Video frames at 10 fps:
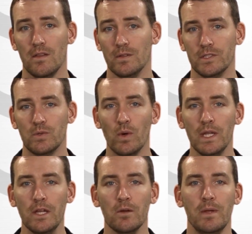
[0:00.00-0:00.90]
There's a
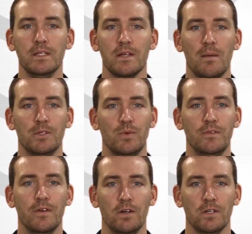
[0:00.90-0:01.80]
20-year mean time
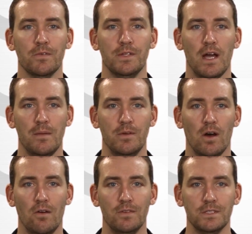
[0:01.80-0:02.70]
between failure for the IP
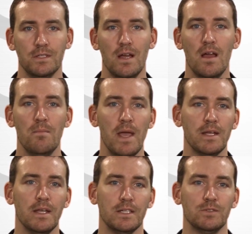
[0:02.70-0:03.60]
Office,
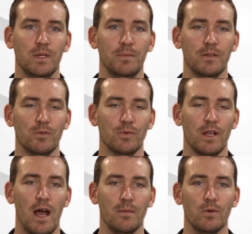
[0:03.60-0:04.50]
making it extremely
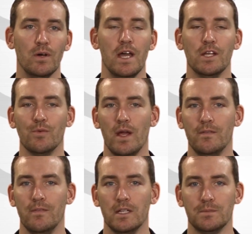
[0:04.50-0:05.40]
reliable and a great
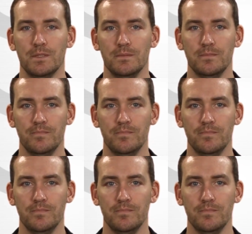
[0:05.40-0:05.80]
investment.